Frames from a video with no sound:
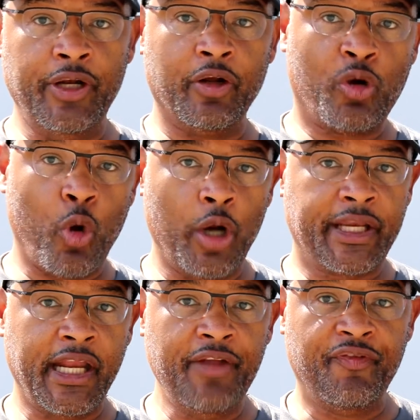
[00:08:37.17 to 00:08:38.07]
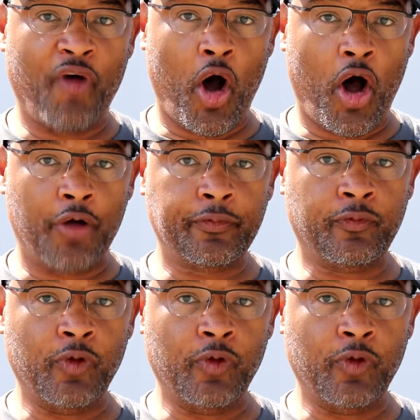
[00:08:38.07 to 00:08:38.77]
when the court get involved,